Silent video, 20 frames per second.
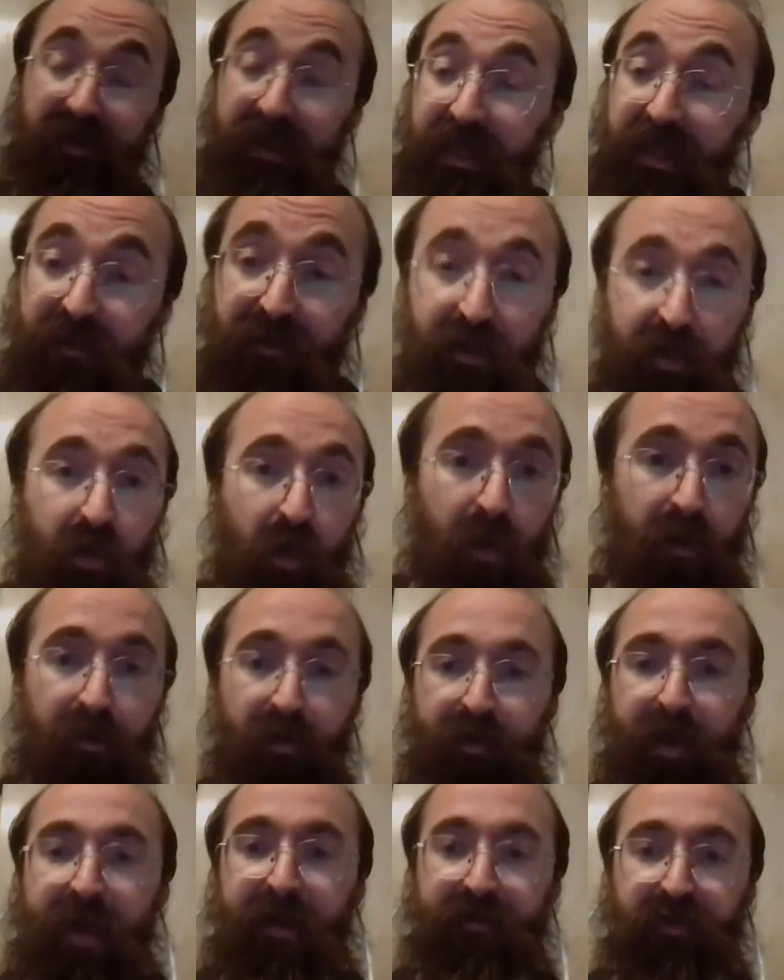asked to leave
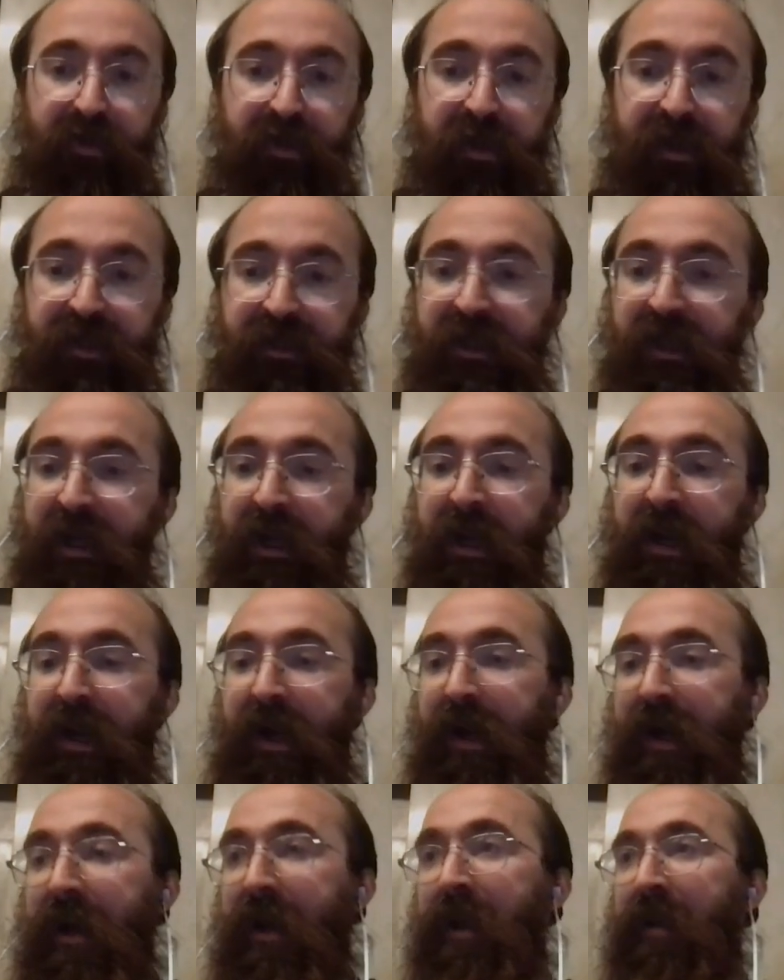the courtroom after
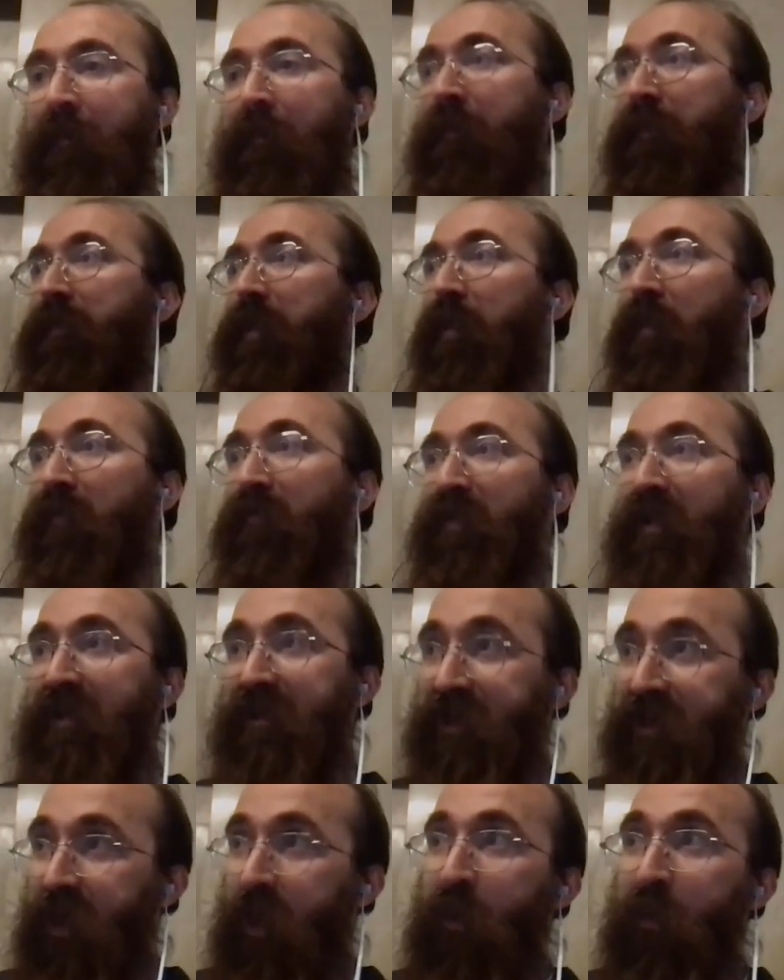this.
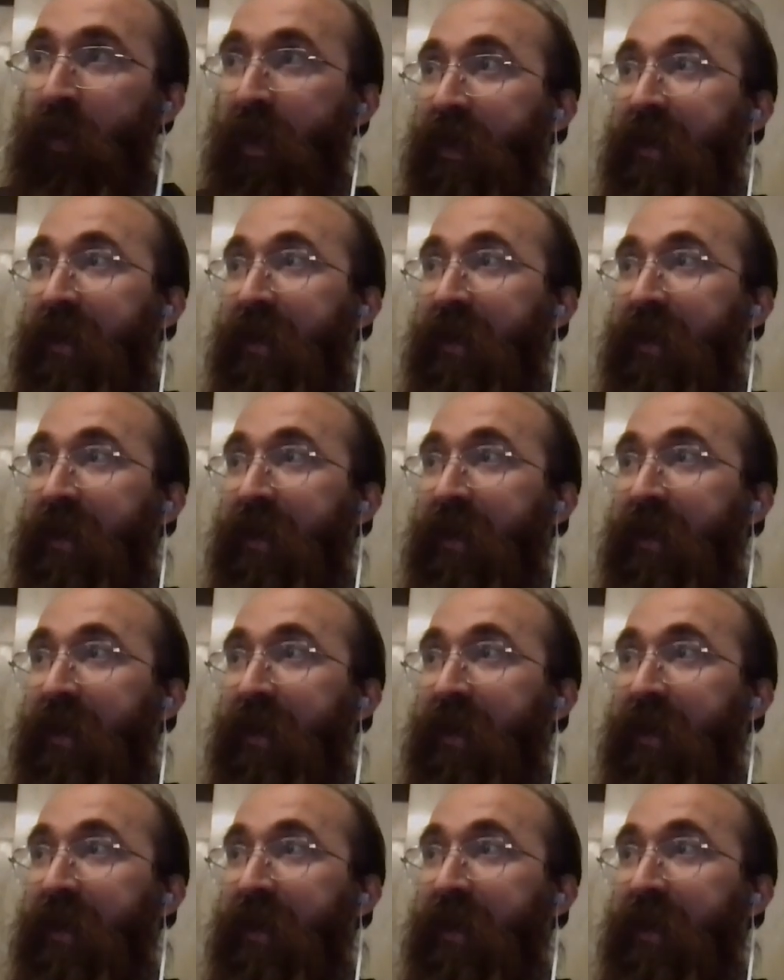There have been